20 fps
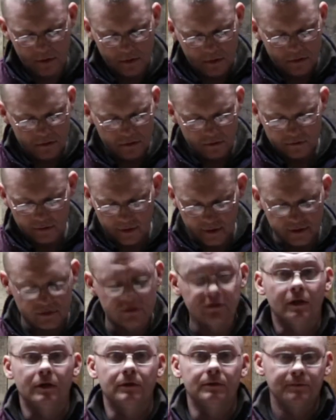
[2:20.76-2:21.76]
Just like
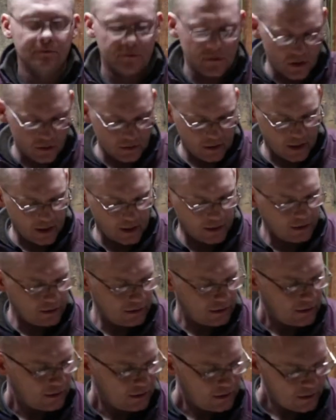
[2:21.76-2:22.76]
so, okay?
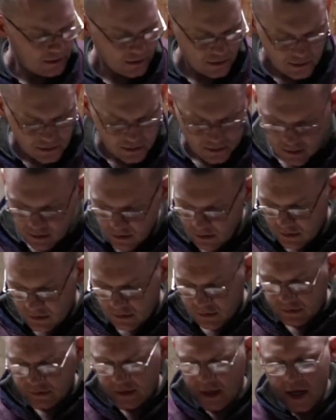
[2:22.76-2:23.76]

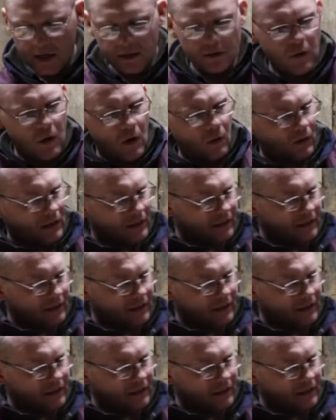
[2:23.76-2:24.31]
Then, while